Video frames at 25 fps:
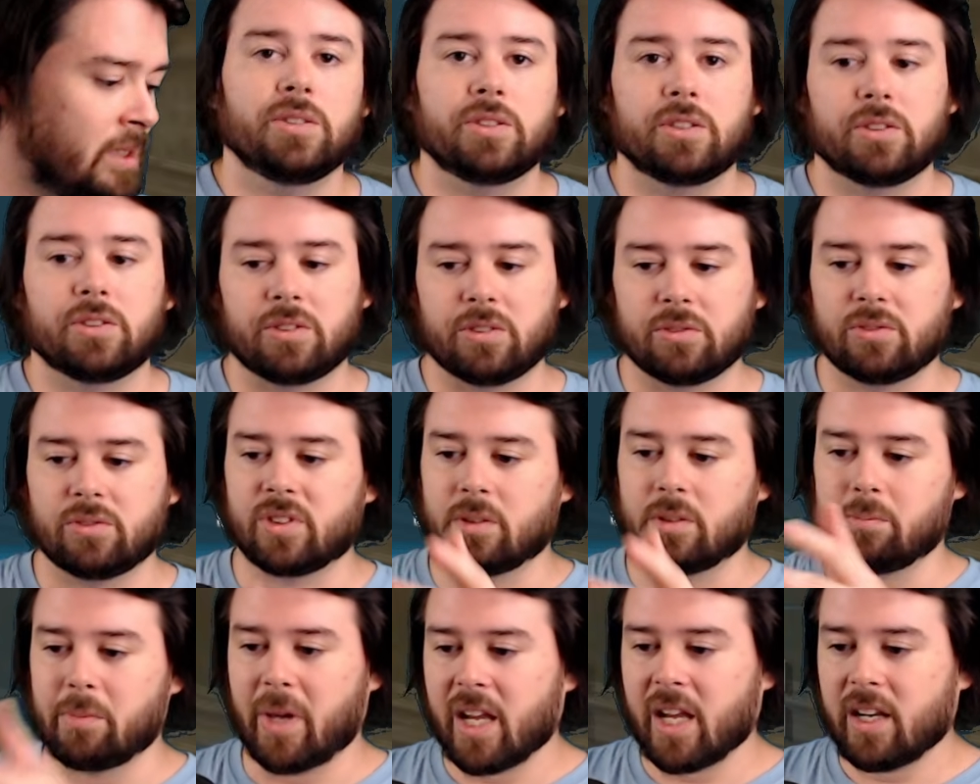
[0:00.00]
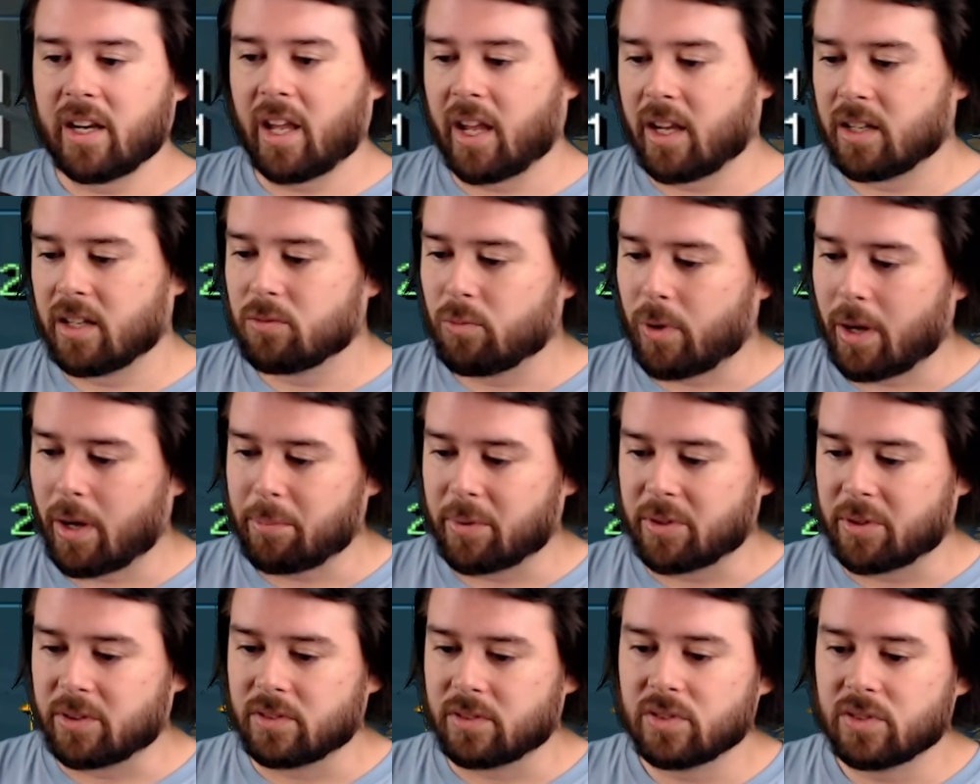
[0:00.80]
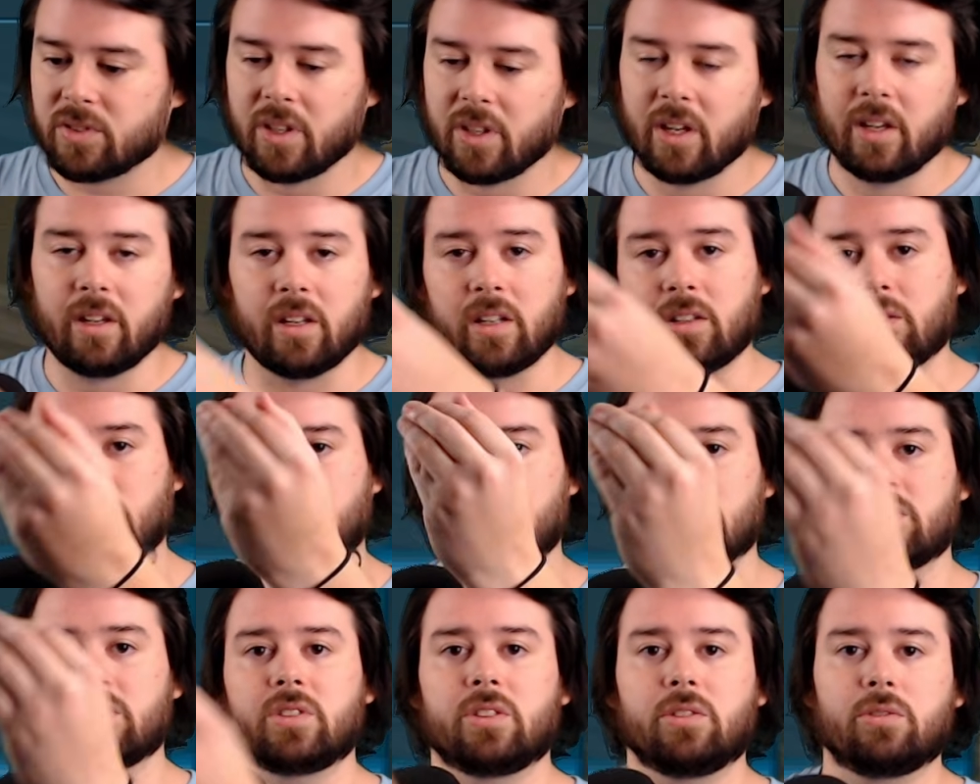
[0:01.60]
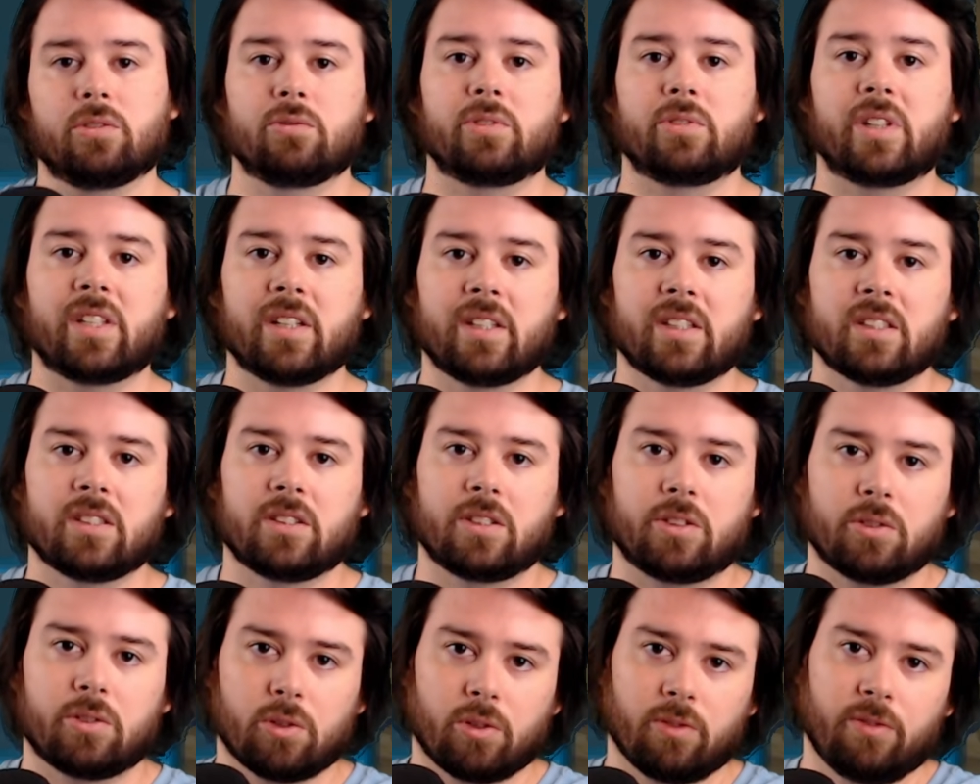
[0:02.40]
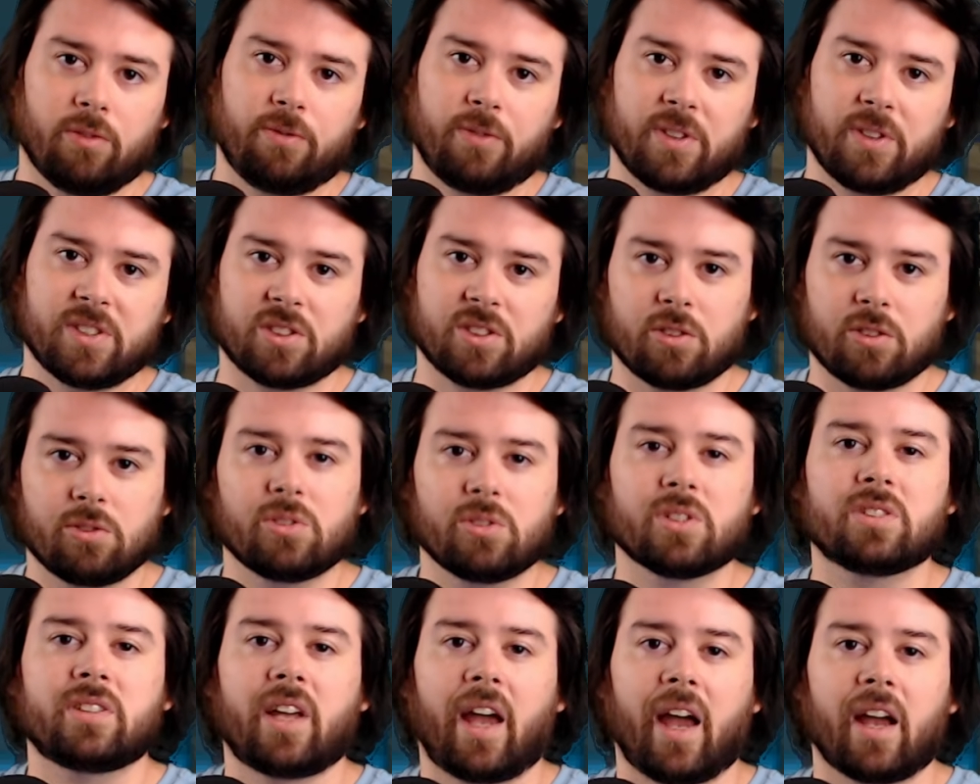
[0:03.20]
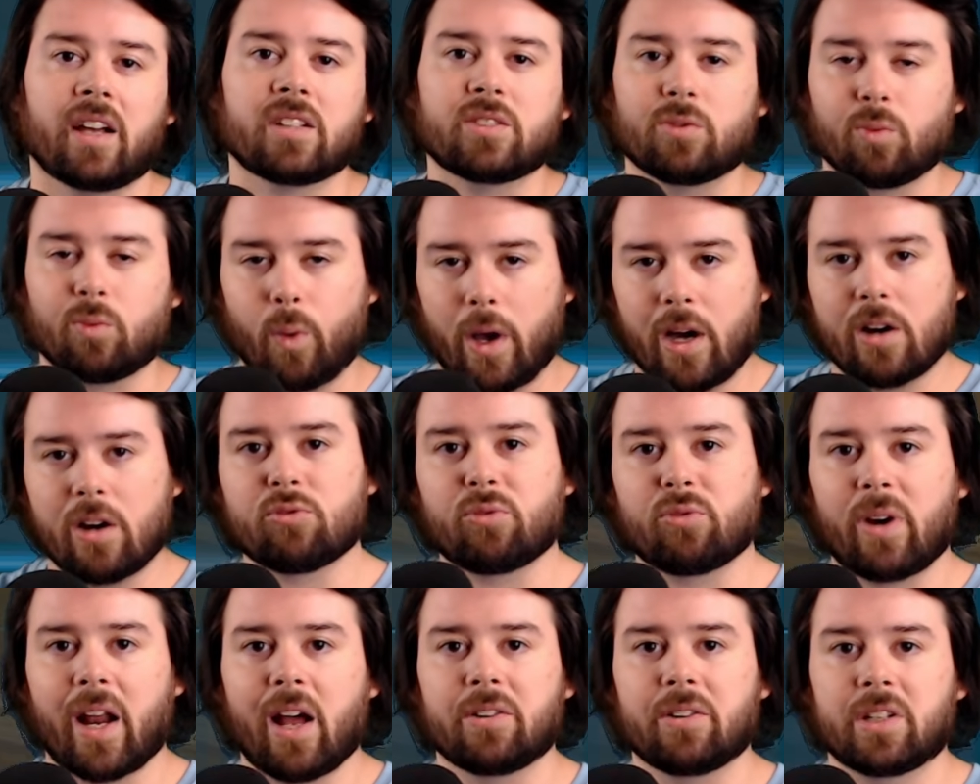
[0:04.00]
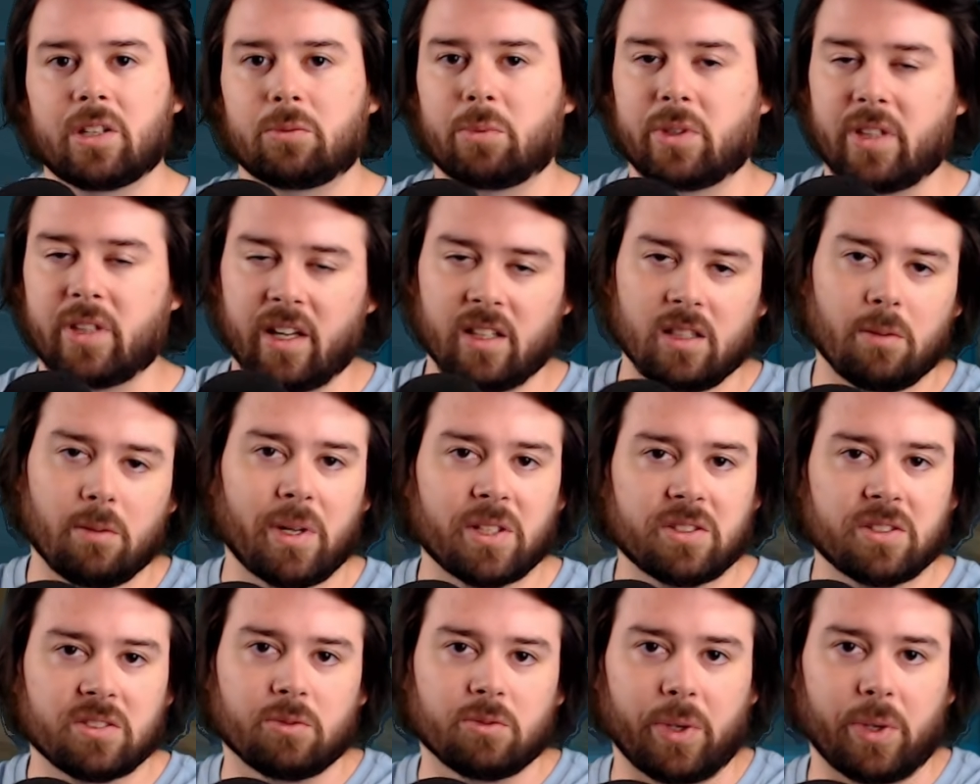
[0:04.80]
You use the main hand weapons in order to get your physical attacks well-rounded with elemental